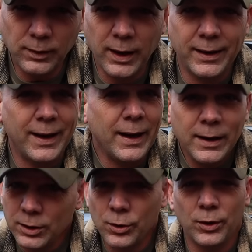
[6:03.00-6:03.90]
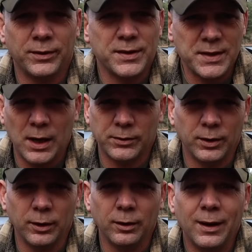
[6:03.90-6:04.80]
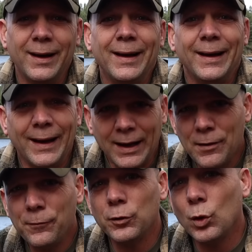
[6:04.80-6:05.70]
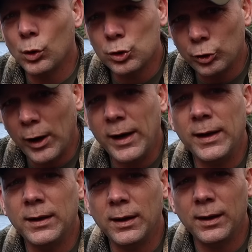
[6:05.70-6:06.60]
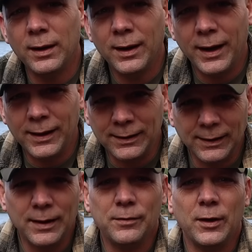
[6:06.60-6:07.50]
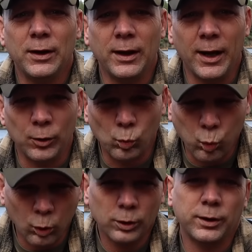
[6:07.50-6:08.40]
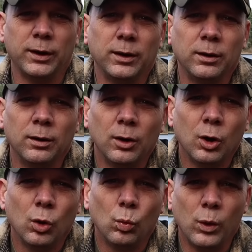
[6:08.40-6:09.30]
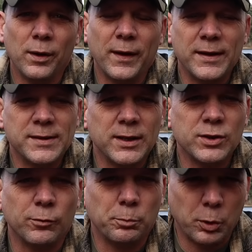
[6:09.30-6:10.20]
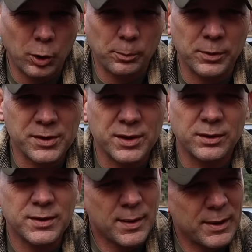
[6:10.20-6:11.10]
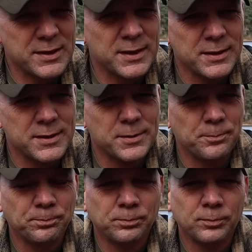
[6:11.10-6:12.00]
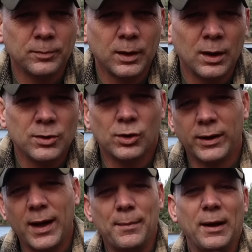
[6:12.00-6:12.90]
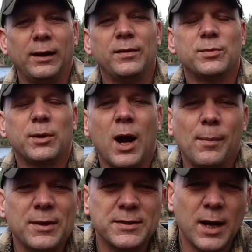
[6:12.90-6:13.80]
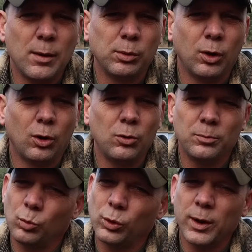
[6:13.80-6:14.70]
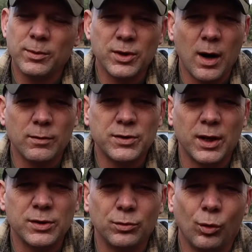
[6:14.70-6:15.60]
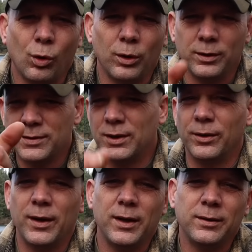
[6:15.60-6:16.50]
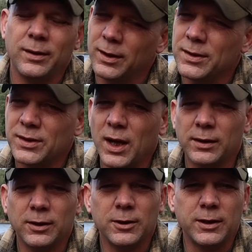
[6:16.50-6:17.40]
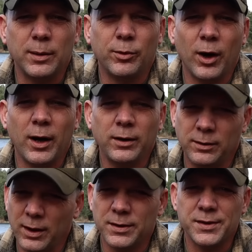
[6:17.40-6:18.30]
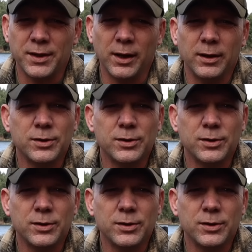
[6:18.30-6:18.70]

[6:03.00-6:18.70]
in any unit that's out there if you're training and living and working with a sense of purpose. Does that make sense? So again, man, leave some comments down below. We'll keep this conversation rolling. Till then, stay out there, you keep grinding, and you stay